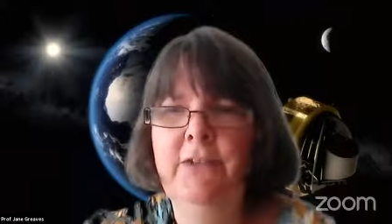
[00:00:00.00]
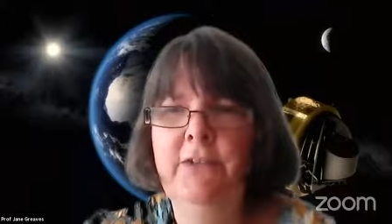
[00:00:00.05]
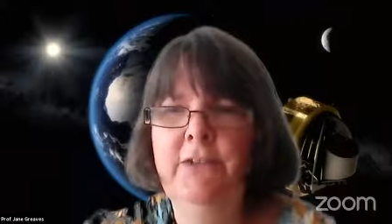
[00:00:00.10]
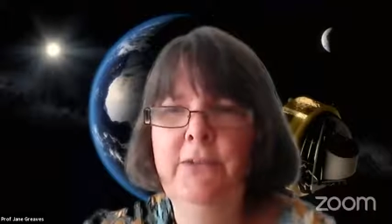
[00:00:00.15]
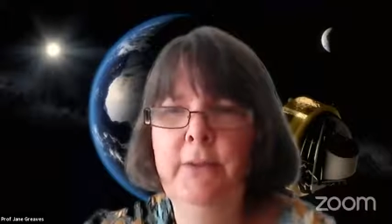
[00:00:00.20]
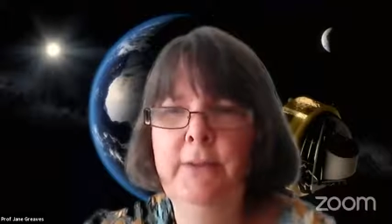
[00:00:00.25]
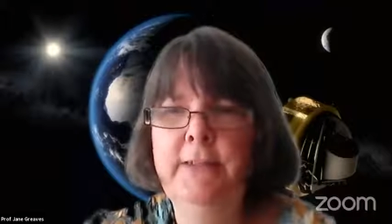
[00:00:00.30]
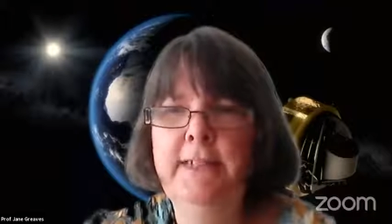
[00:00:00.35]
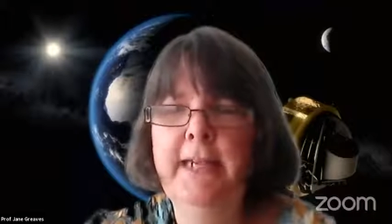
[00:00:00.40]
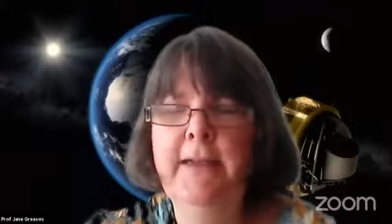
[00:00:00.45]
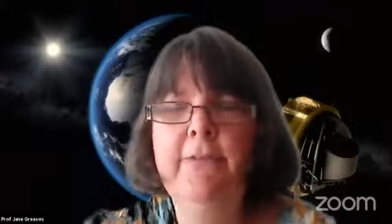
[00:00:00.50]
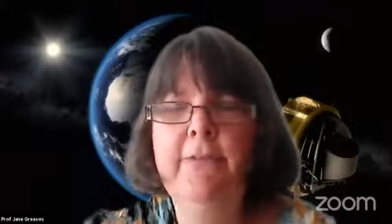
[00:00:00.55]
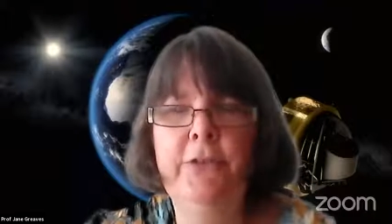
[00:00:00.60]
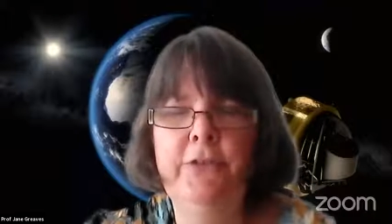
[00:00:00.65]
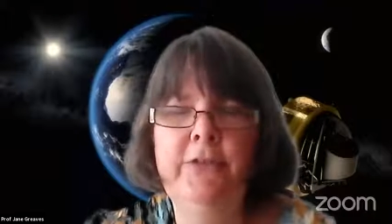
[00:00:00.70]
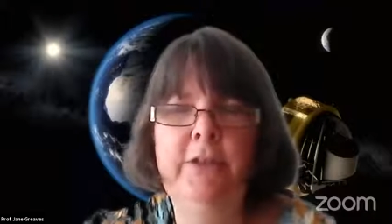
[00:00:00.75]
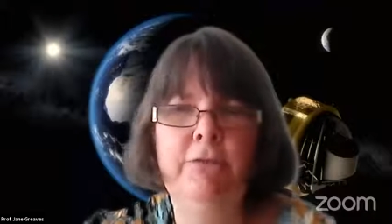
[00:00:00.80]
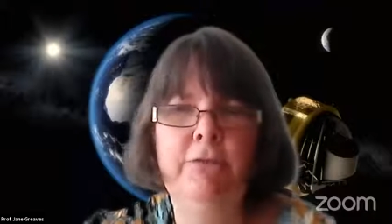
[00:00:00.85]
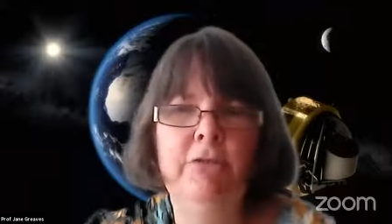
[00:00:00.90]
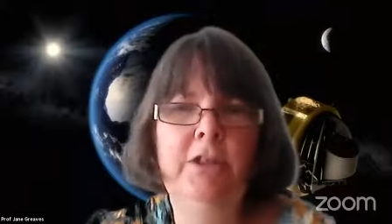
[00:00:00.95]
So yeah,
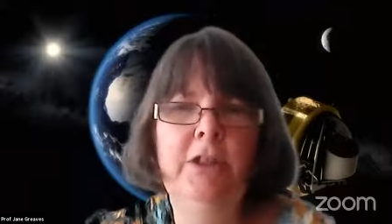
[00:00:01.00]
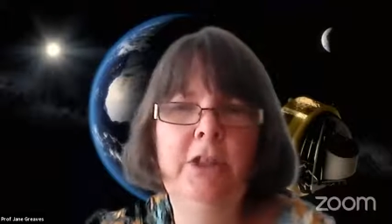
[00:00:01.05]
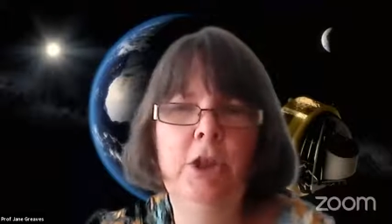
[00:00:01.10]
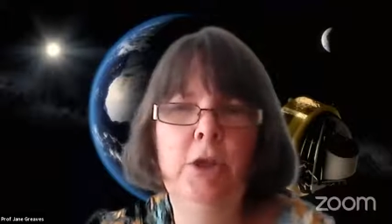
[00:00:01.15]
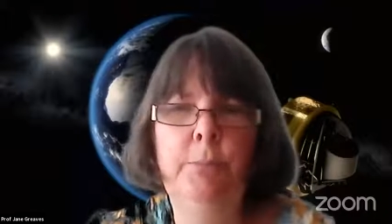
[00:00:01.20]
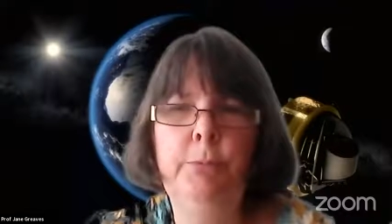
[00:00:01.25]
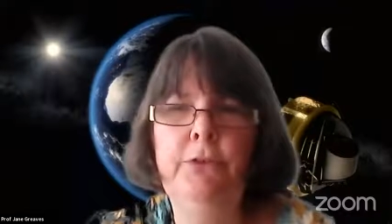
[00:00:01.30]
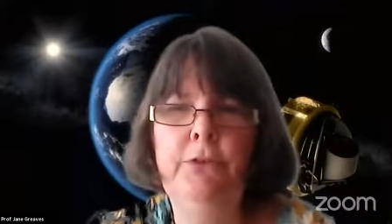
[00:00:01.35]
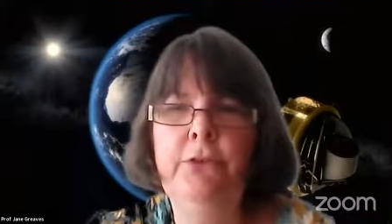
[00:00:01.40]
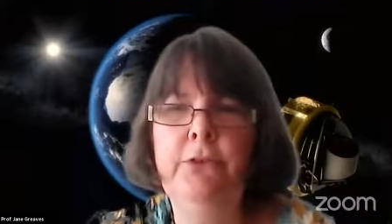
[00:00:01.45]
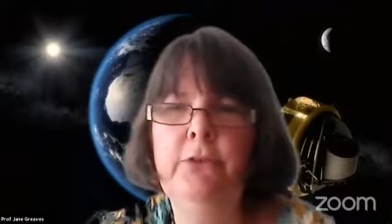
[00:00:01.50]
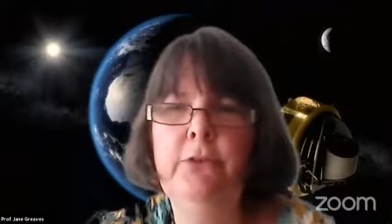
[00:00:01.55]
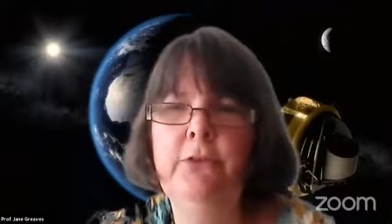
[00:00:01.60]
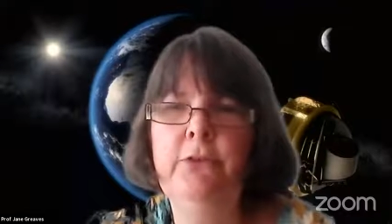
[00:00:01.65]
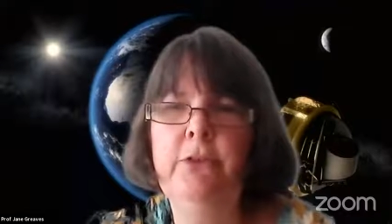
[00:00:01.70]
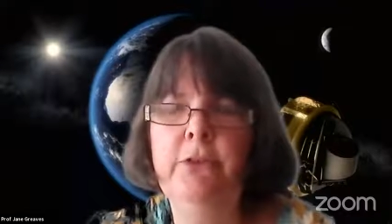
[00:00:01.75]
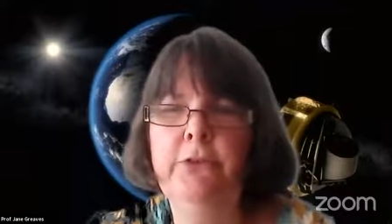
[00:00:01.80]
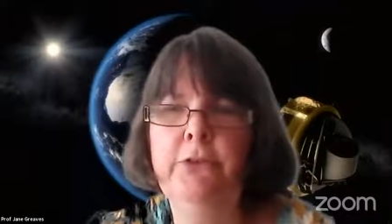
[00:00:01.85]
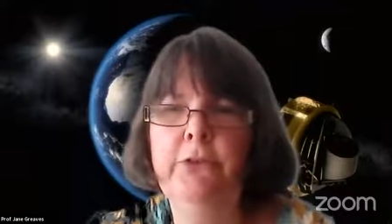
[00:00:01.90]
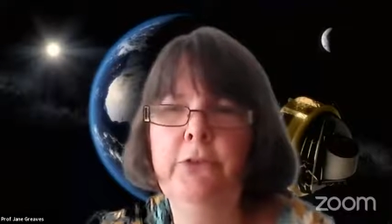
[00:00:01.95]
there's definitely
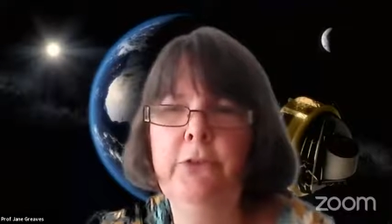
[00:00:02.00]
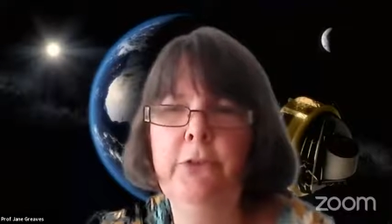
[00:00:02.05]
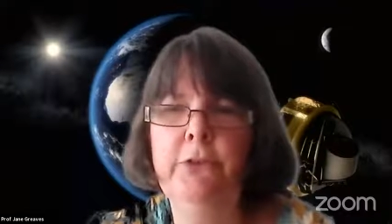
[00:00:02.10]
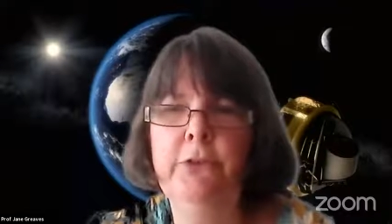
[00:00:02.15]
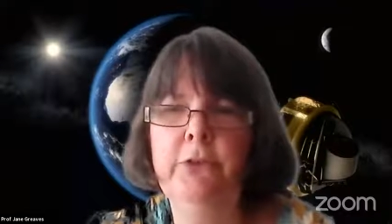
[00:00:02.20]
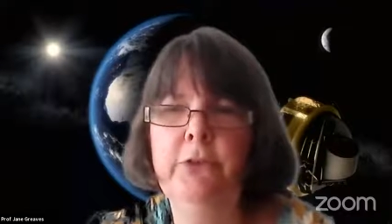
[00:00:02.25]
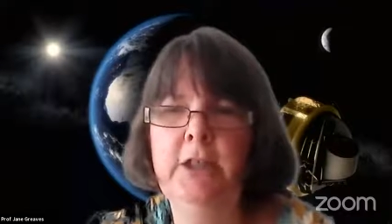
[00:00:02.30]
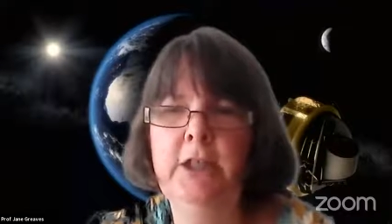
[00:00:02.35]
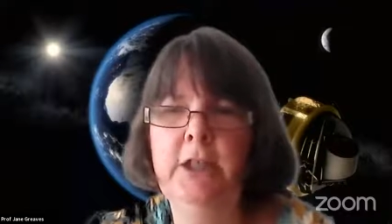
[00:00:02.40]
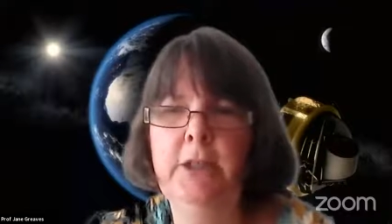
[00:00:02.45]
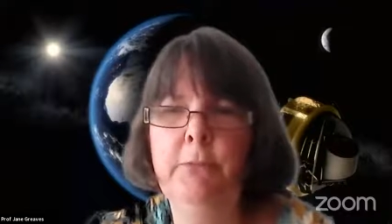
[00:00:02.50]
opportunities to do something